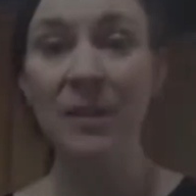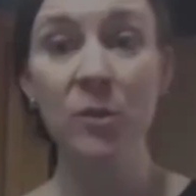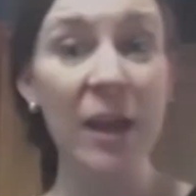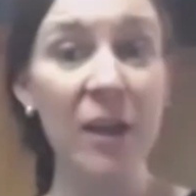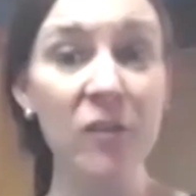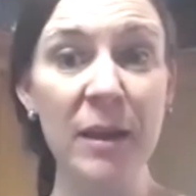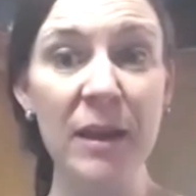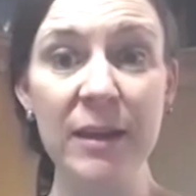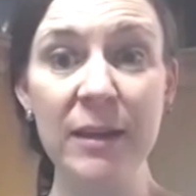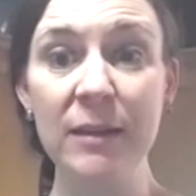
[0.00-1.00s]
So I have
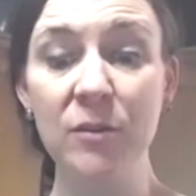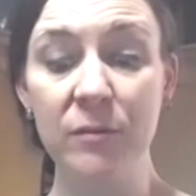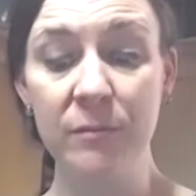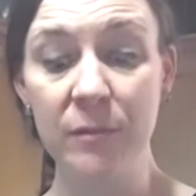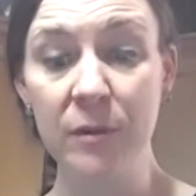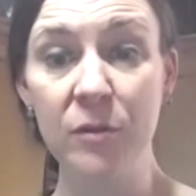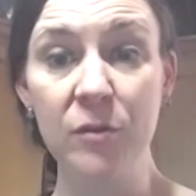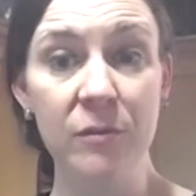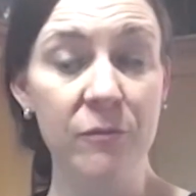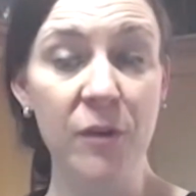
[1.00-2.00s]
my
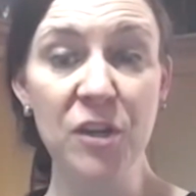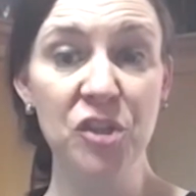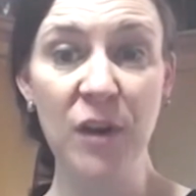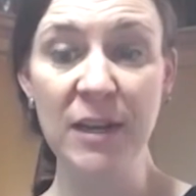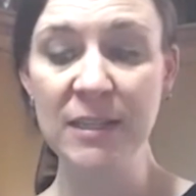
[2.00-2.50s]
fresh dry